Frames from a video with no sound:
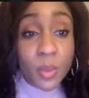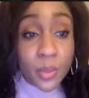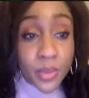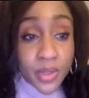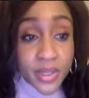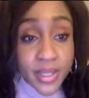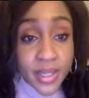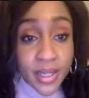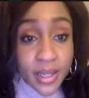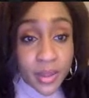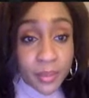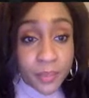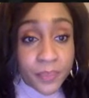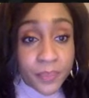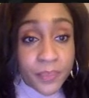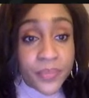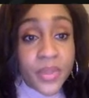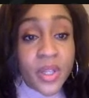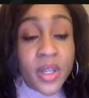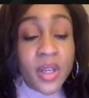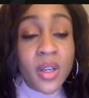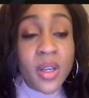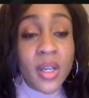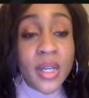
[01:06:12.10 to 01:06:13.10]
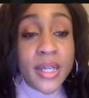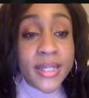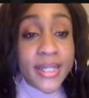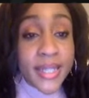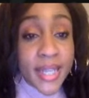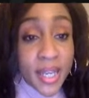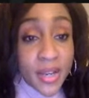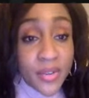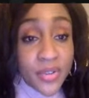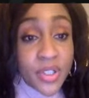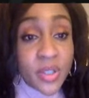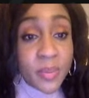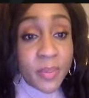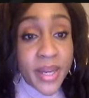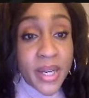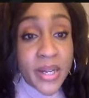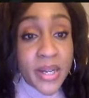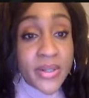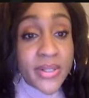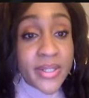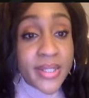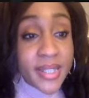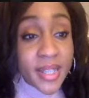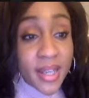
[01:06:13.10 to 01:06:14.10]
one more time. Dave
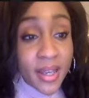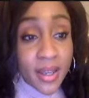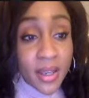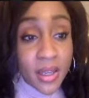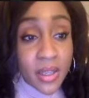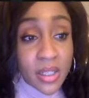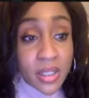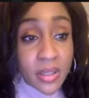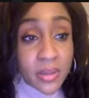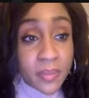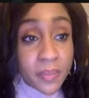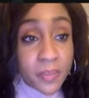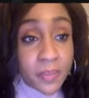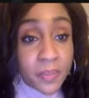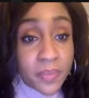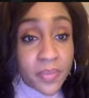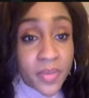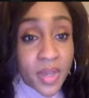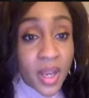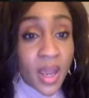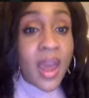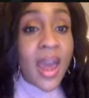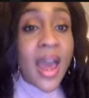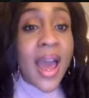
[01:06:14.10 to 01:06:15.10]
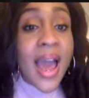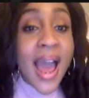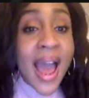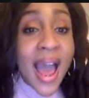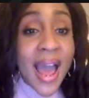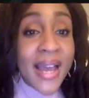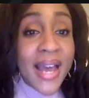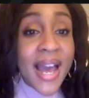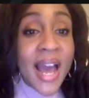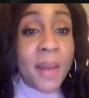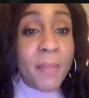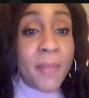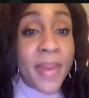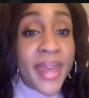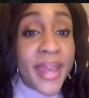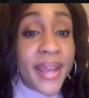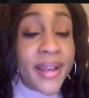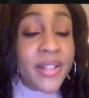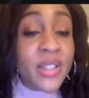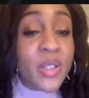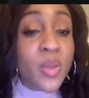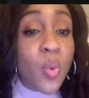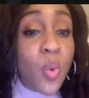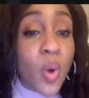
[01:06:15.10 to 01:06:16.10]
Chappelle said, I got
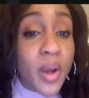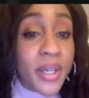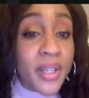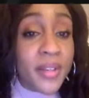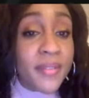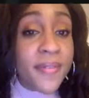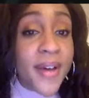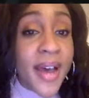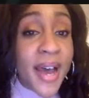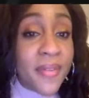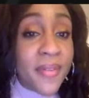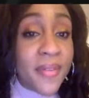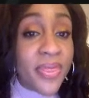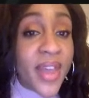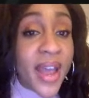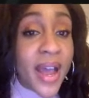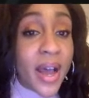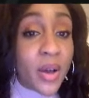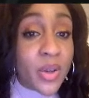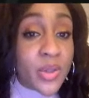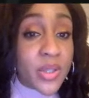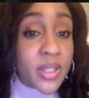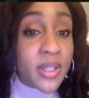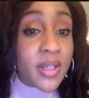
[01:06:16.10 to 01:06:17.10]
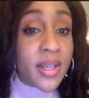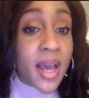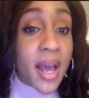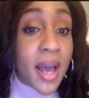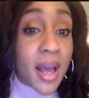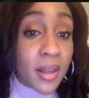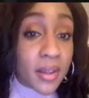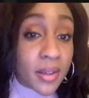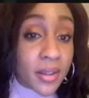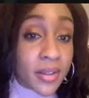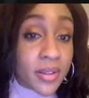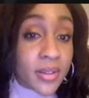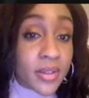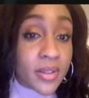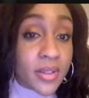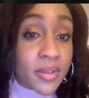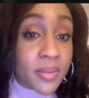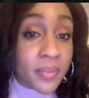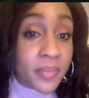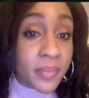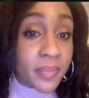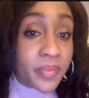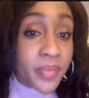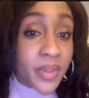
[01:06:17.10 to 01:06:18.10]
paid $25,000
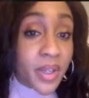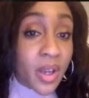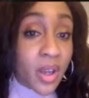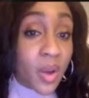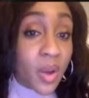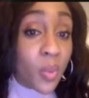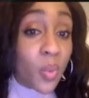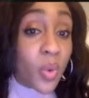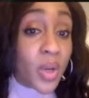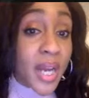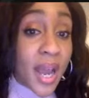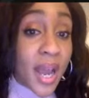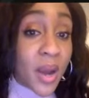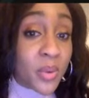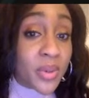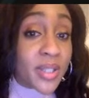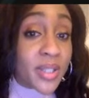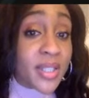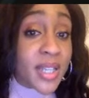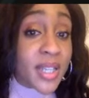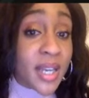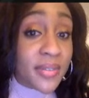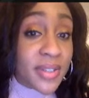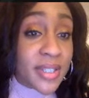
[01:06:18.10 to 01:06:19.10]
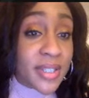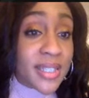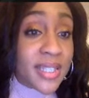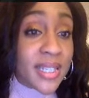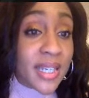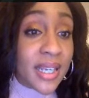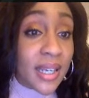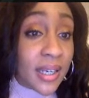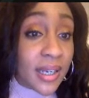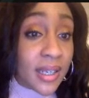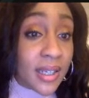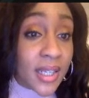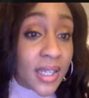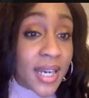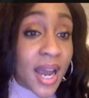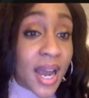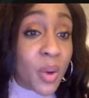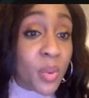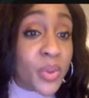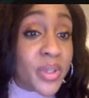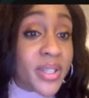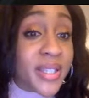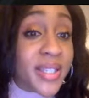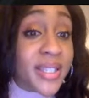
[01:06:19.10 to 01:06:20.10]
when I was 17, and I
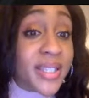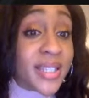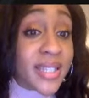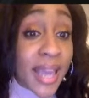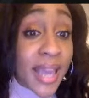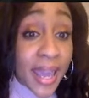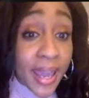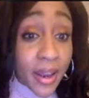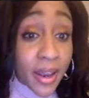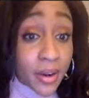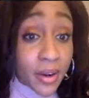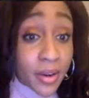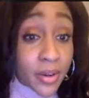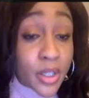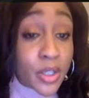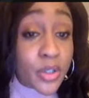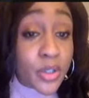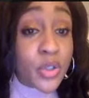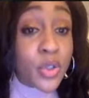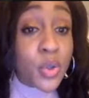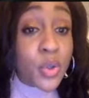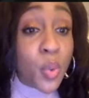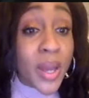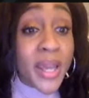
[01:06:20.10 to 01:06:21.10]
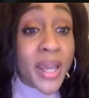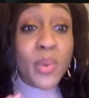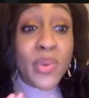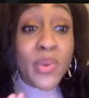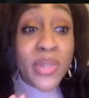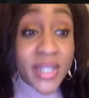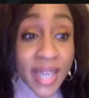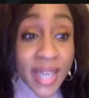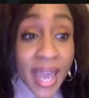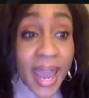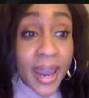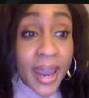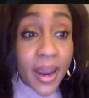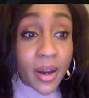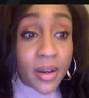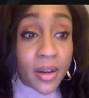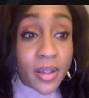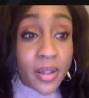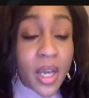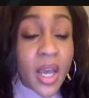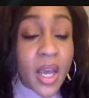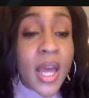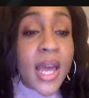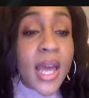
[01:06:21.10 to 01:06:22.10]
was scared he was
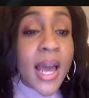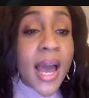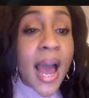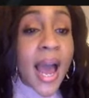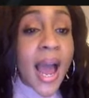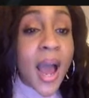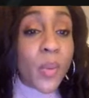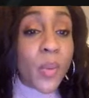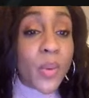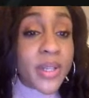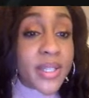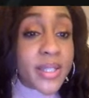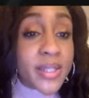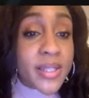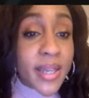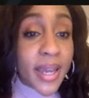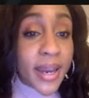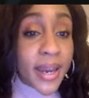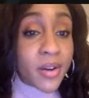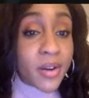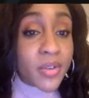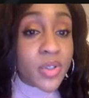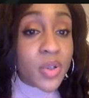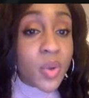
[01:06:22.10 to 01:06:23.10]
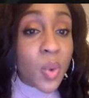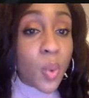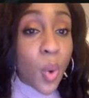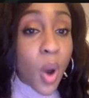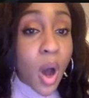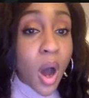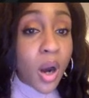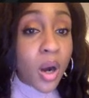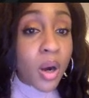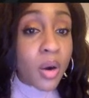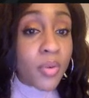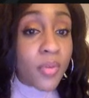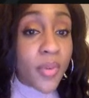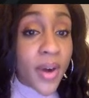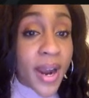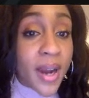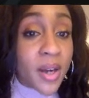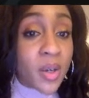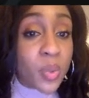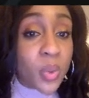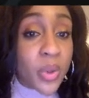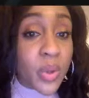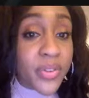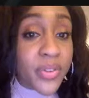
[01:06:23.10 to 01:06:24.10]
scared. I was scared to walk
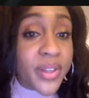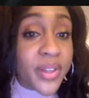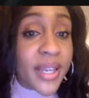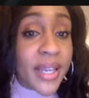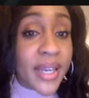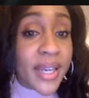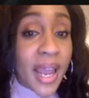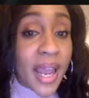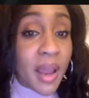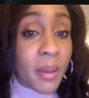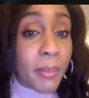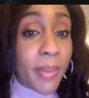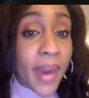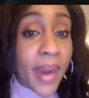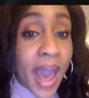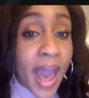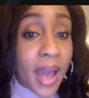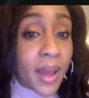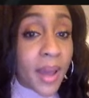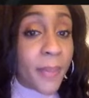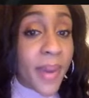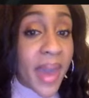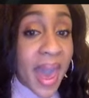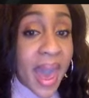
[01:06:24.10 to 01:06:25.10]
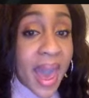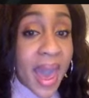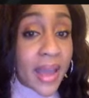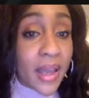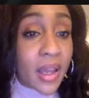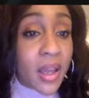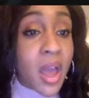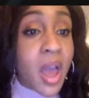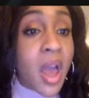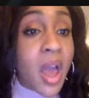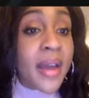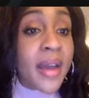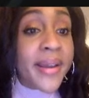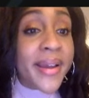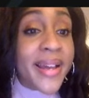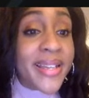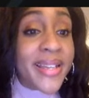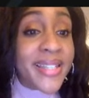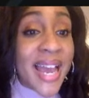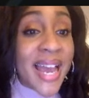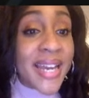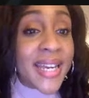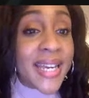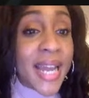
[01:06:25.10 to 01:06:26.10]
around with it in a backpack
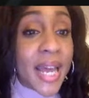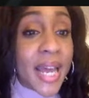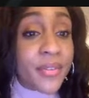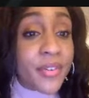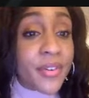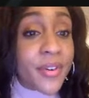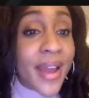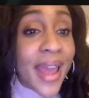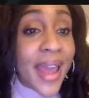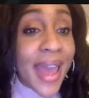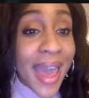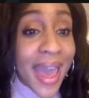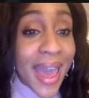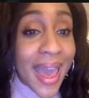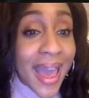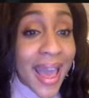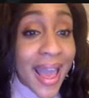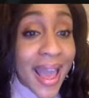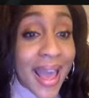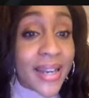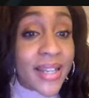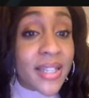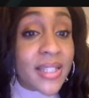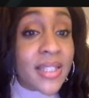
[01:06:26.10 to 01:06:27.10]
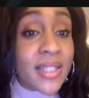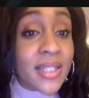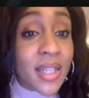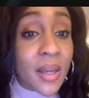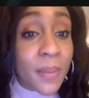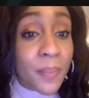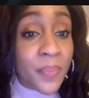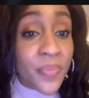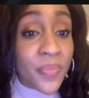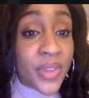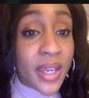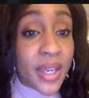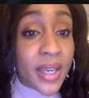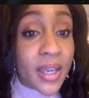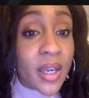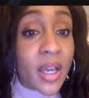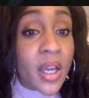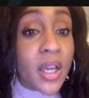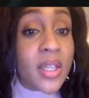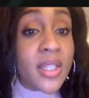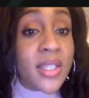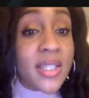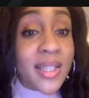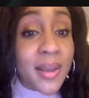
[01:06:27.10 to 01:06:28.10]
because I never had
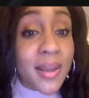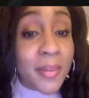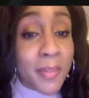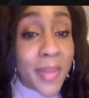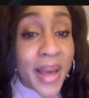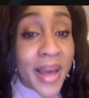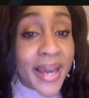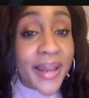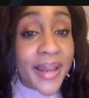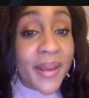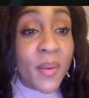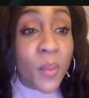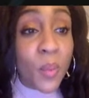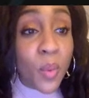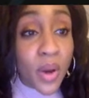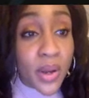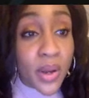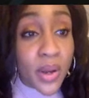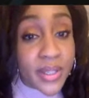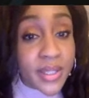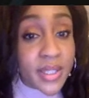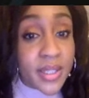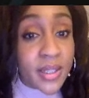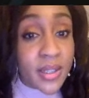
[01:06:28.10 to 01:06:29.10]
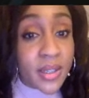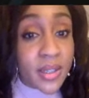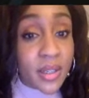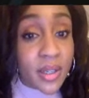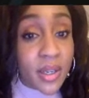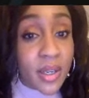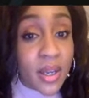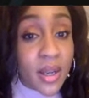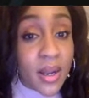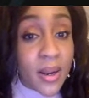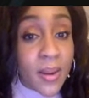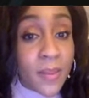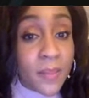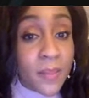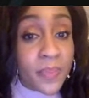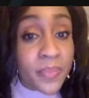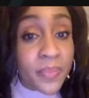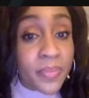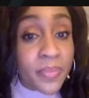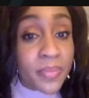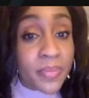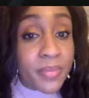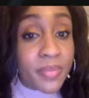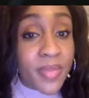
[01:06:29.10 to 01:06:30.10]
something somebody wanted.
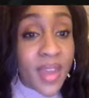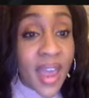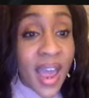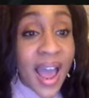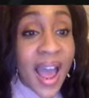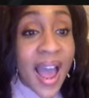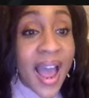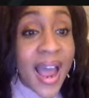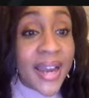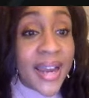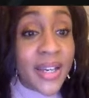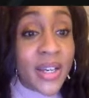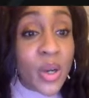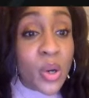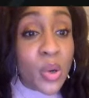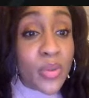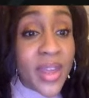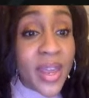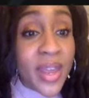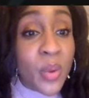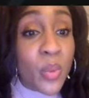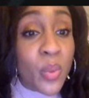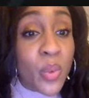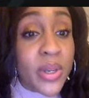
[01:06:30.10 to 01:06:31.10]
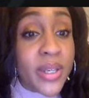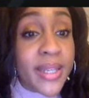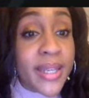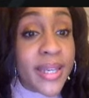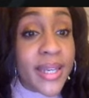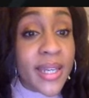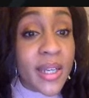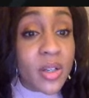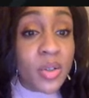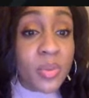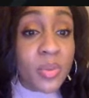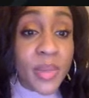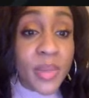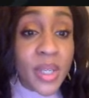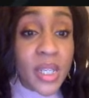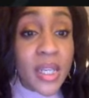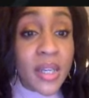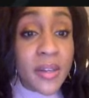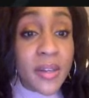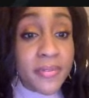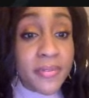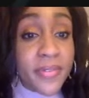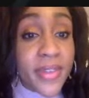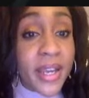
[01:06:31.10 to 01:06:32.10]
I know they would kill me
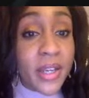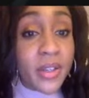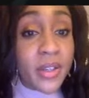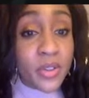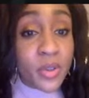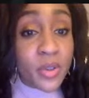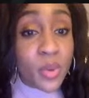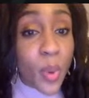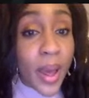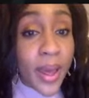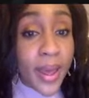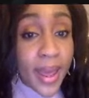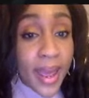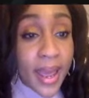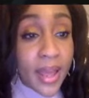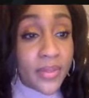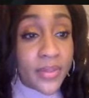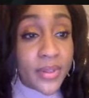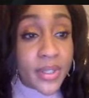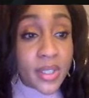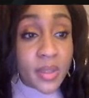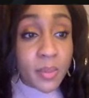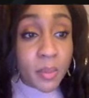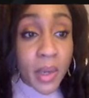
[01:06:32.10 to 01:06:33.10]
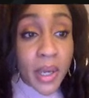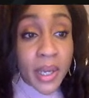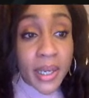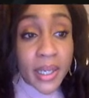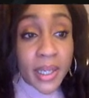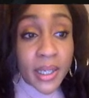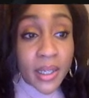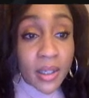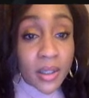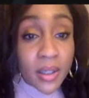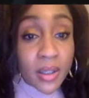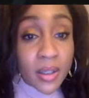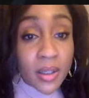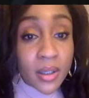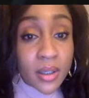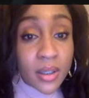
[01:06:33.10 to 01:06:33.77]
if they knew I had this money.